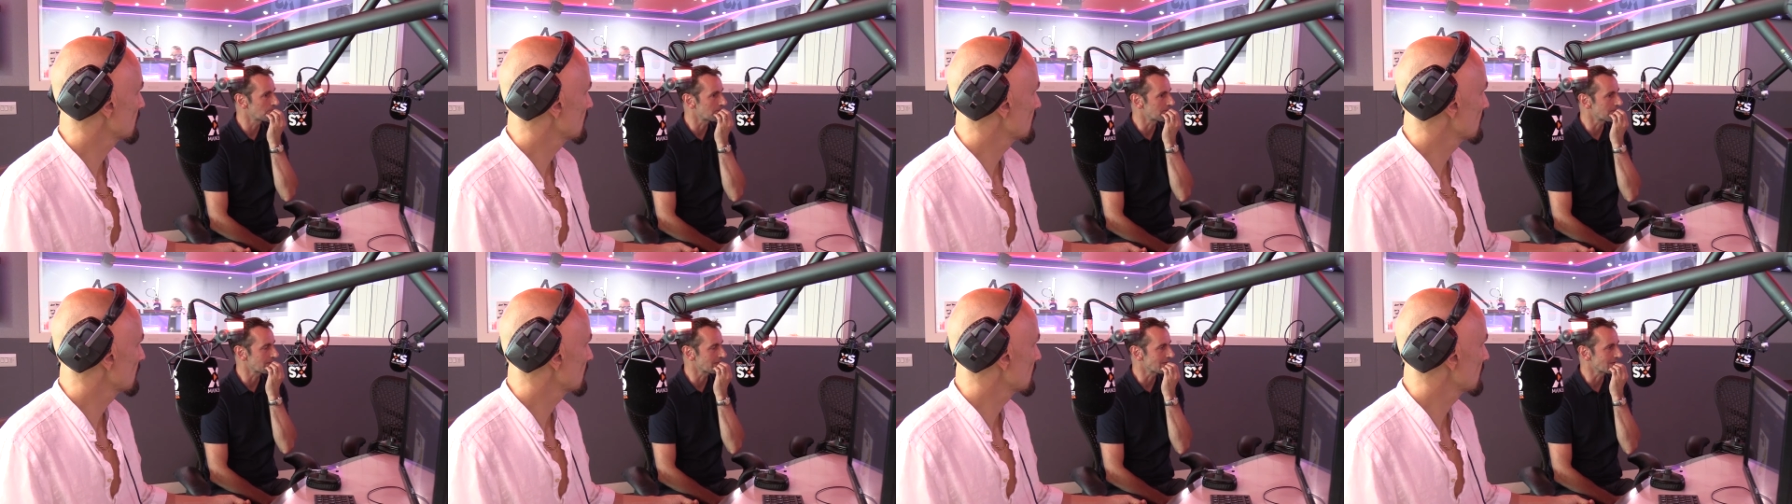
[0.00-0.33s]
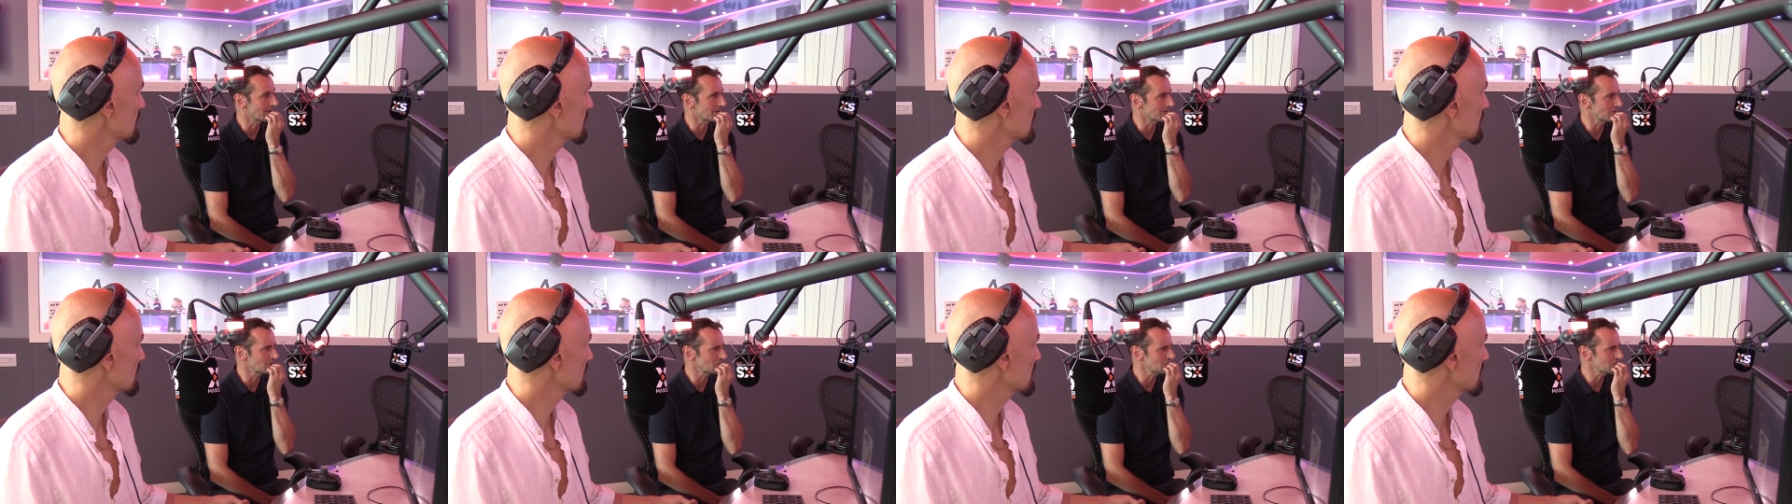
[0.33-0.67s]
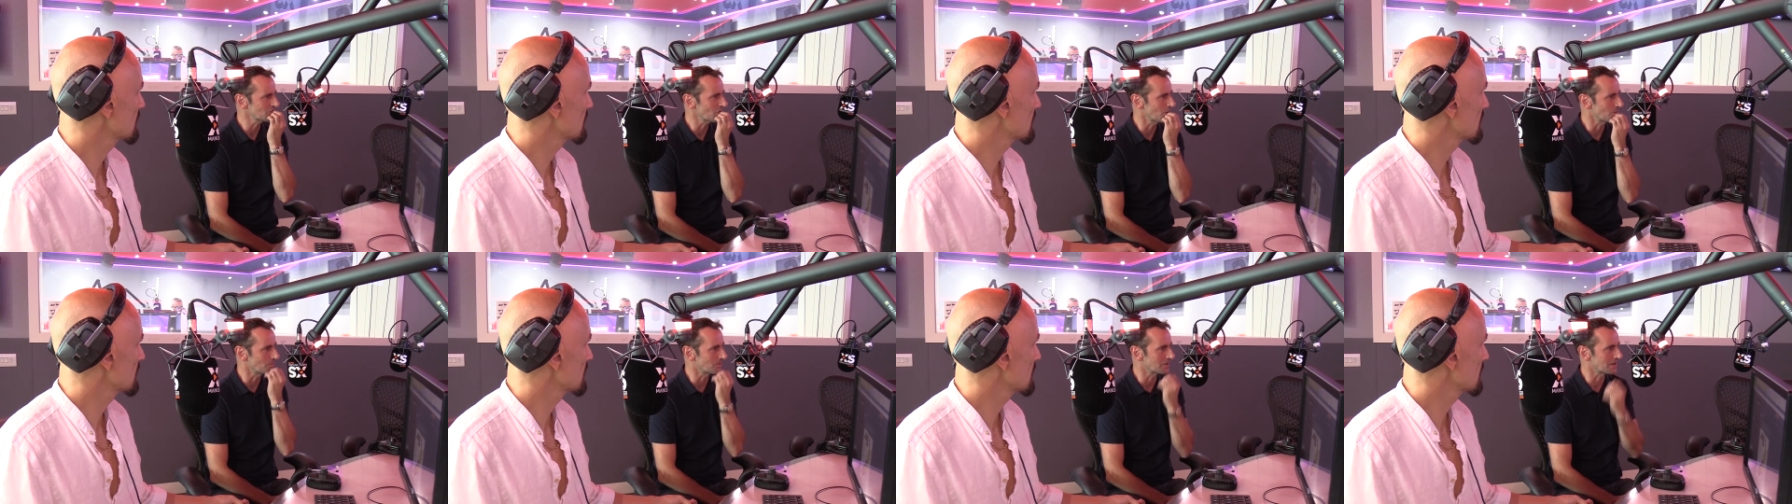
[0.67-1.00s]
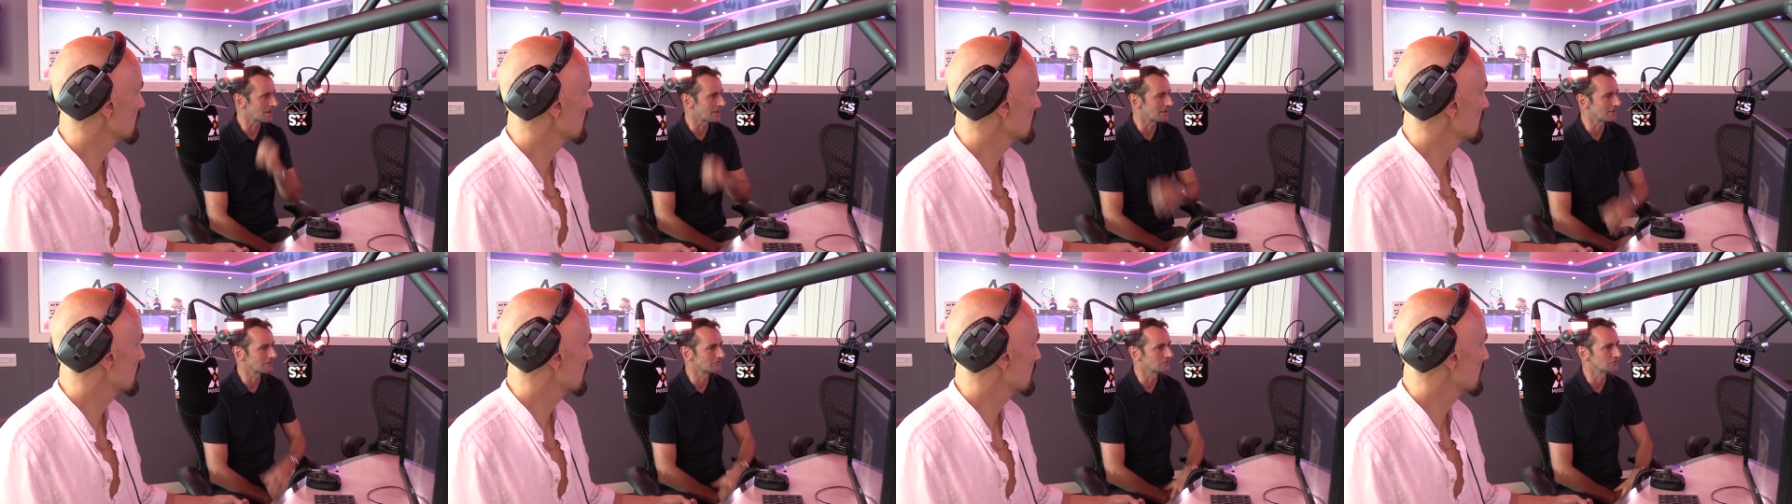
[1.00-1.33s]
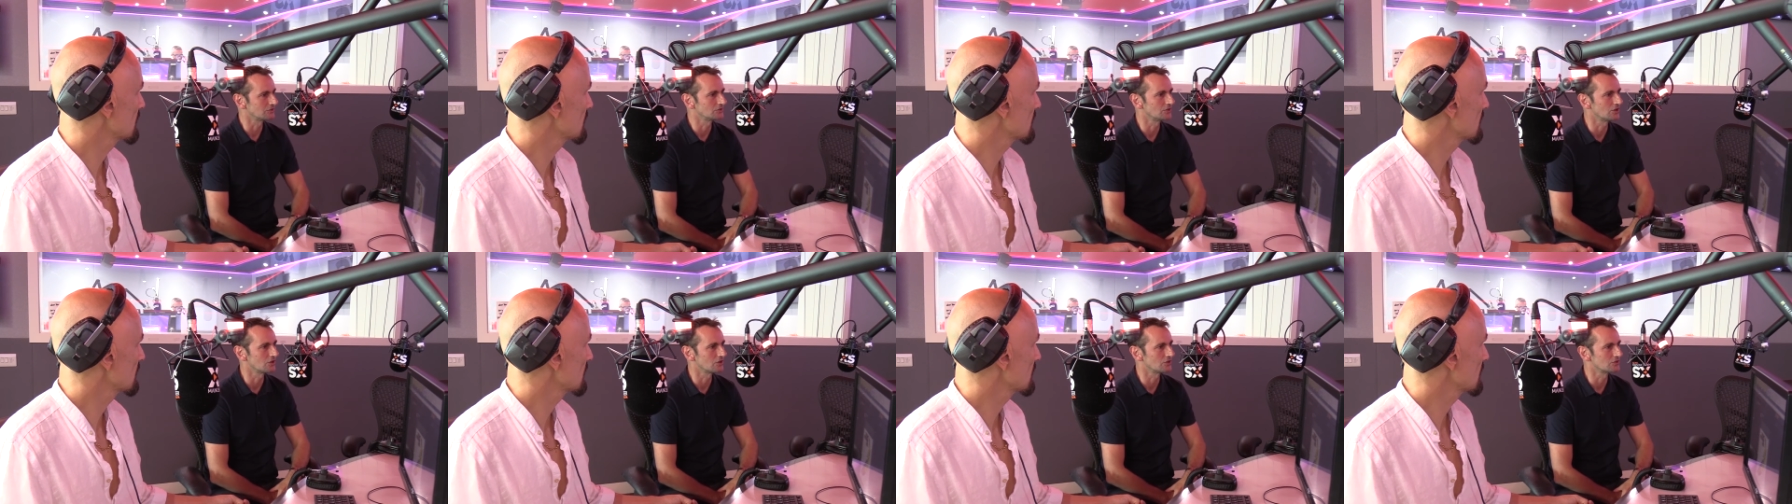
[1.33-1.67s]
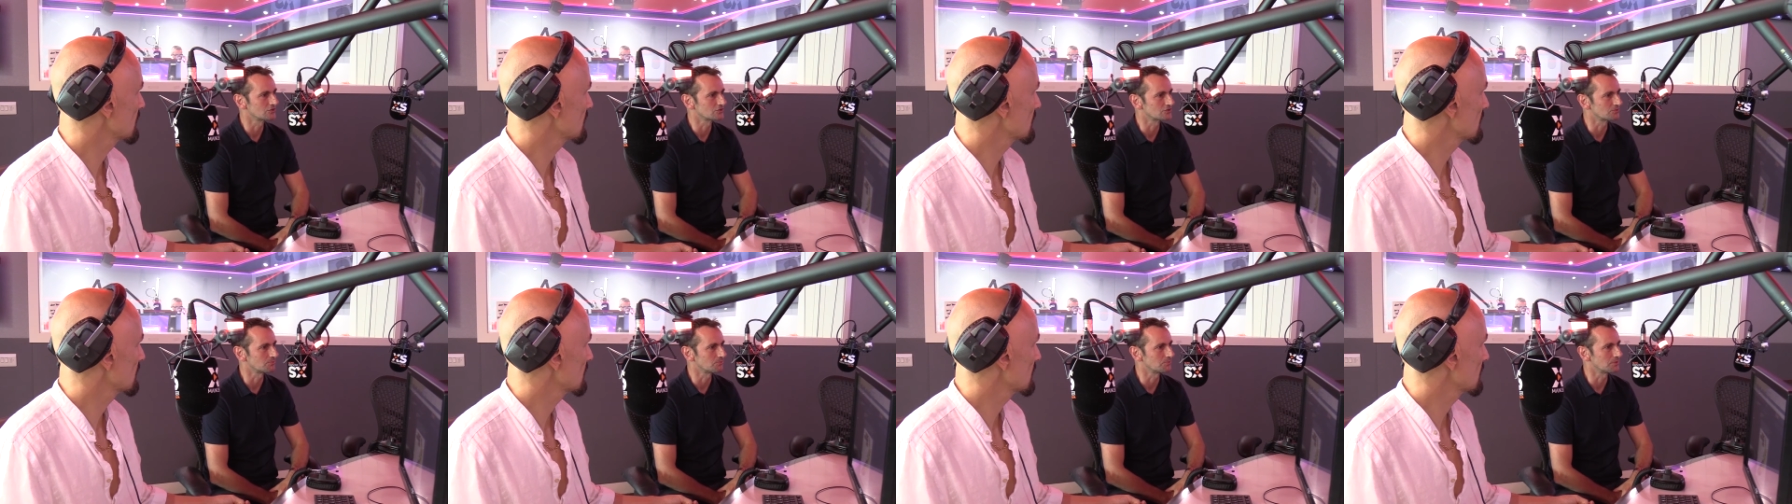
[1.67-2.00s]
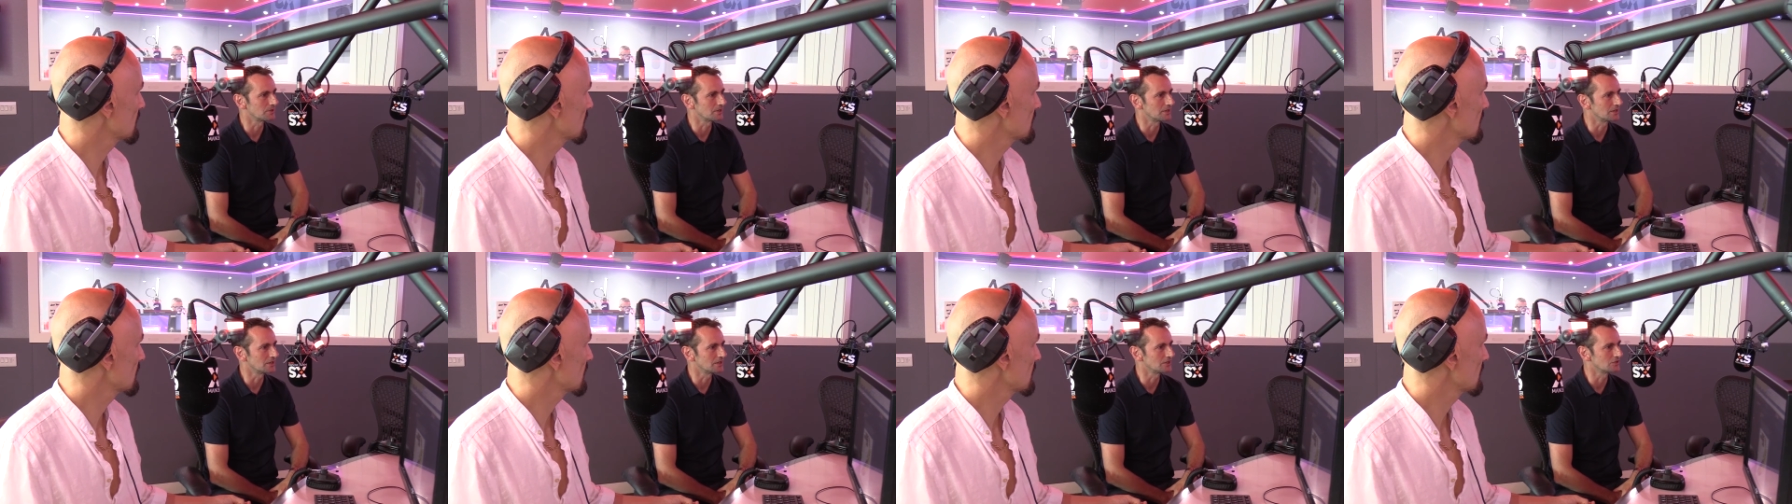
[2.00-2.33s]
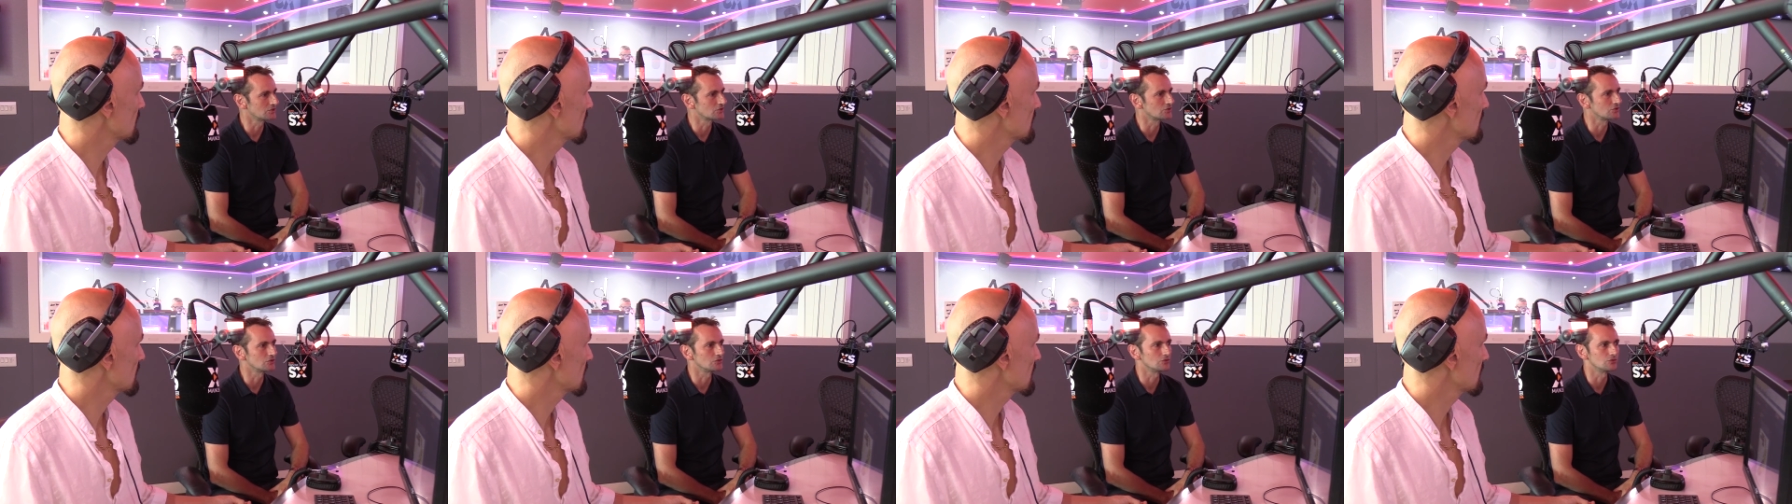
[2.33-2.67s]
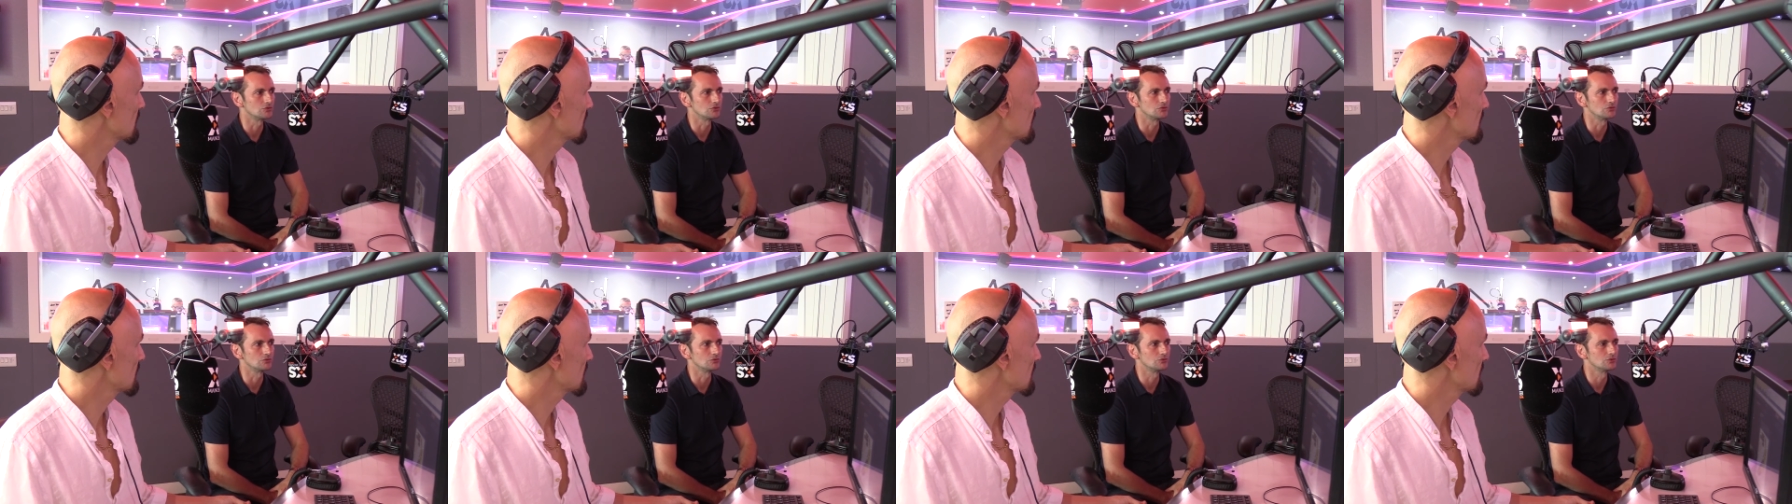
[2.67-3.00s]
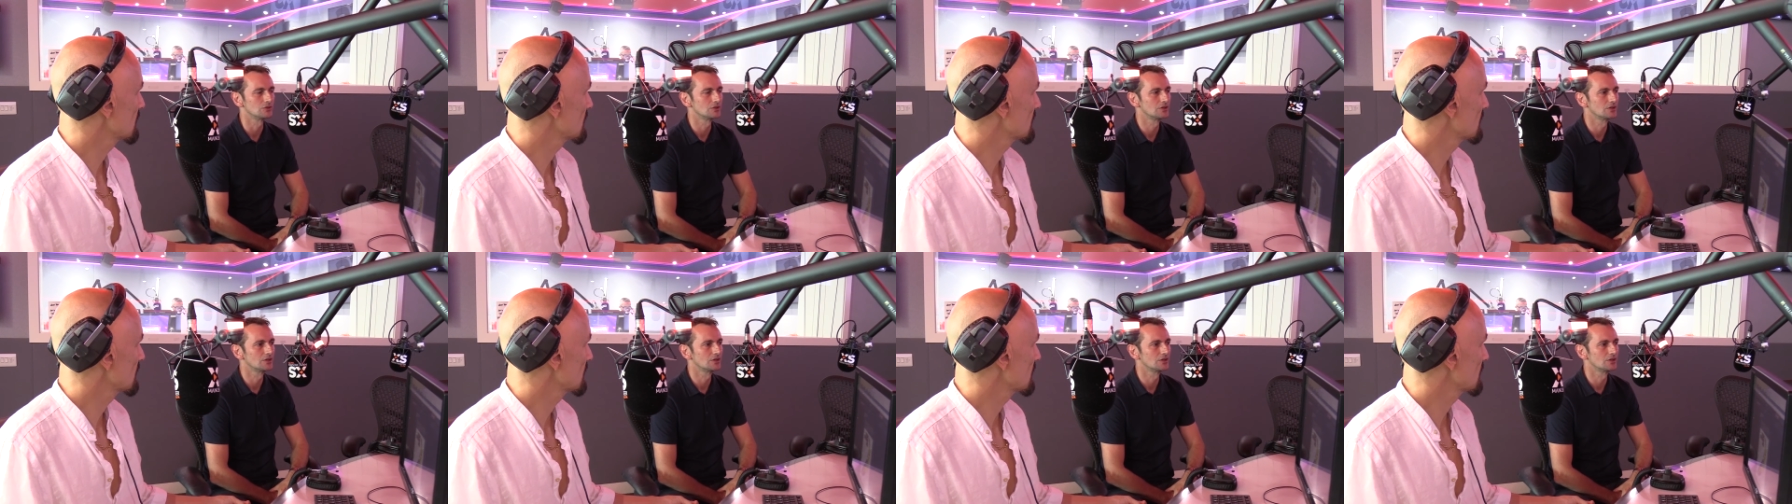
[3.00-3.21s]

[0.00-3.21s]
And I think you just got to be careful not to be too, you